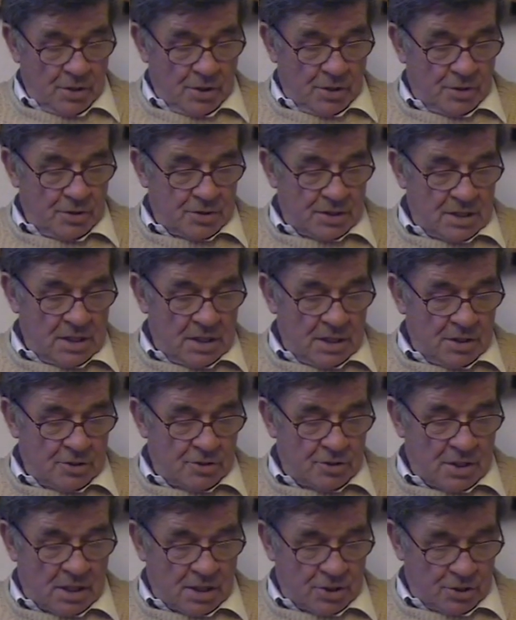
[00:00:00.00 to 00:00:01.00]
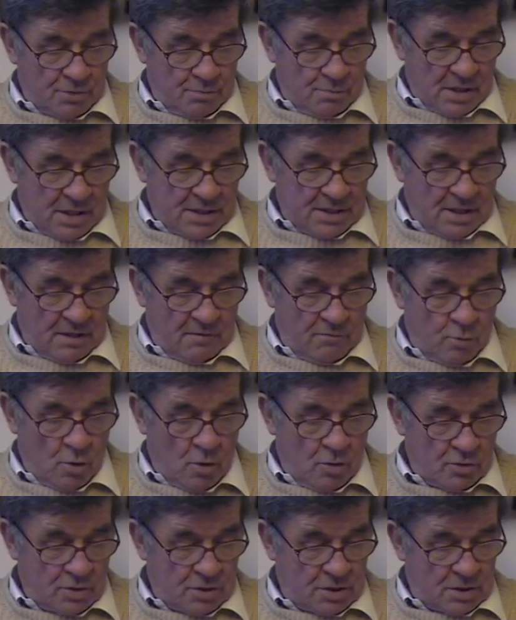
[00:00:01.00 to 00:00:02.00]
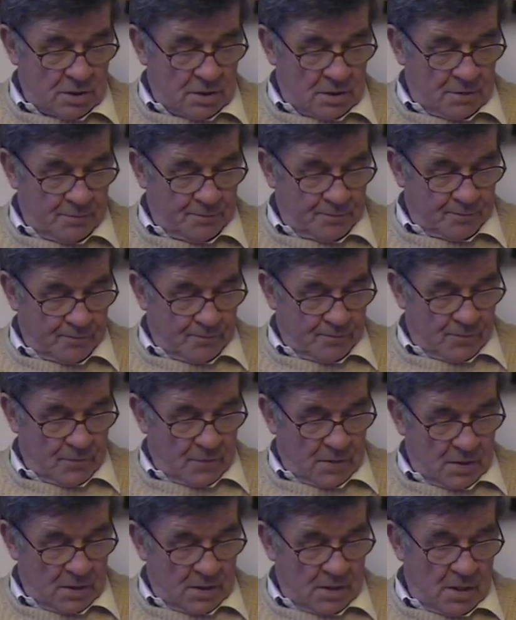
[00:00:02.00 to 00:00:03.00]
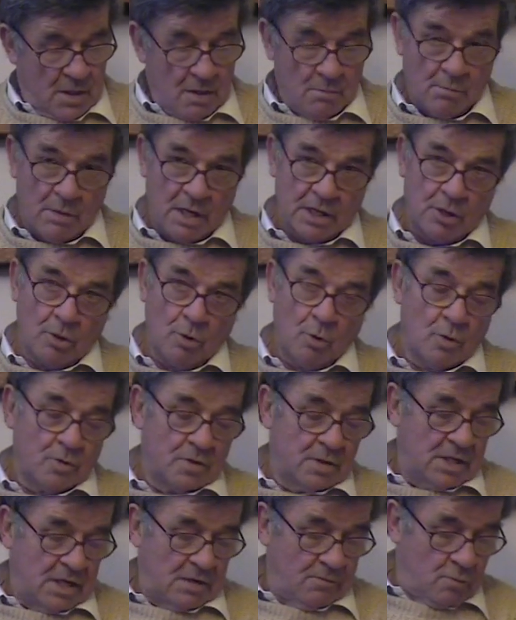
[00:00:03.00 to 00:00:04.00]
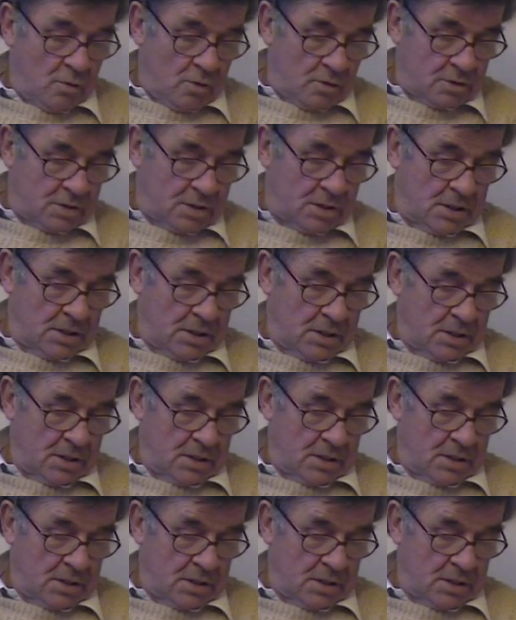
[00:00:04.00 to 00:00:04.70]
You see an introduction by Dave Walton, my co-author Dave Walton,